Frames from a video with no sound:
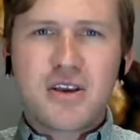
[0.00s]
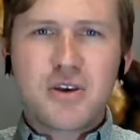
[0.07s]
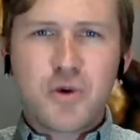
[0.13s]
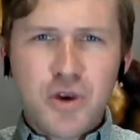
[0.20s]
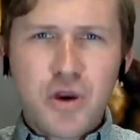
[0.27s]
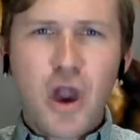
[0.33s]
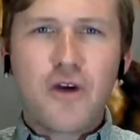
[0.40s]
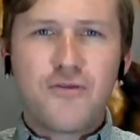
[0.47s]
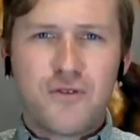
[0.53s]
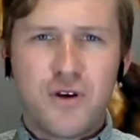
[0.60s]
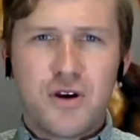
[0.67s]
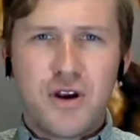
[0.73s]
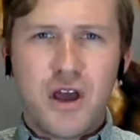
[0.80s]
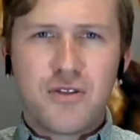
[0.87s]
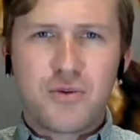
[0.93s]
You go
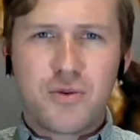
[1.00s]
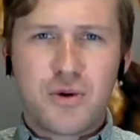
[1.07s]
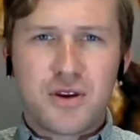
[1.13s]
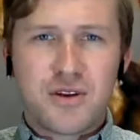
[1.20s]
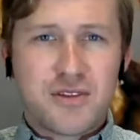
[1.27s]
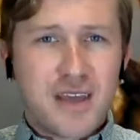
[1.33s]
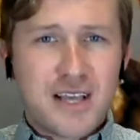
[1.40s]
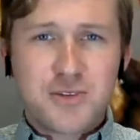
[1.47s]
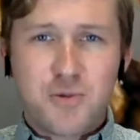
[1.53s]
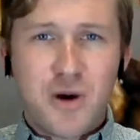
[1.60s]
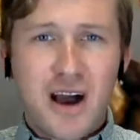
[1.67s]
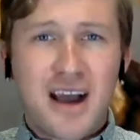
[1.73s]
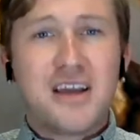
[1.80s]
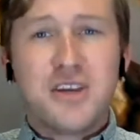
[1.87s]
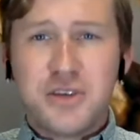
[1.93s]
for another one. That's
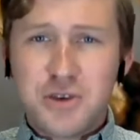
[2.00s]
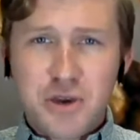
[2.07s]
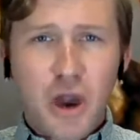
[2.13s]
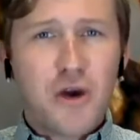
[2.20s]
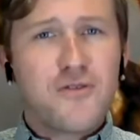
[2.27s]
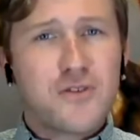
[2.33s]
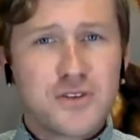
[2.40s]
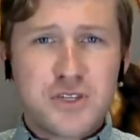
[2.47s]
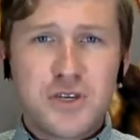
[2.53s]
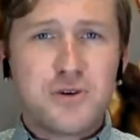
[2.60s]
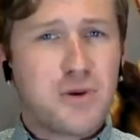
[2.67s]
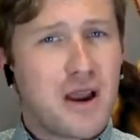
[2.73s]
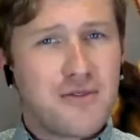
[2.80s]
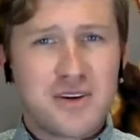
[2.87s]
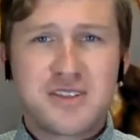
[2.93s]
why. You go for two
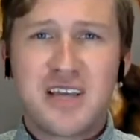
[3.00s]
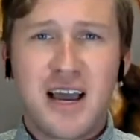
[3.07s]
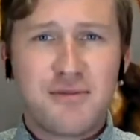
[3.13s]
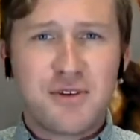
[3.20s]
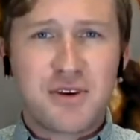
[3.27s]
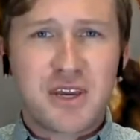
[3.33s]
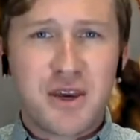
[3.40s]
every time you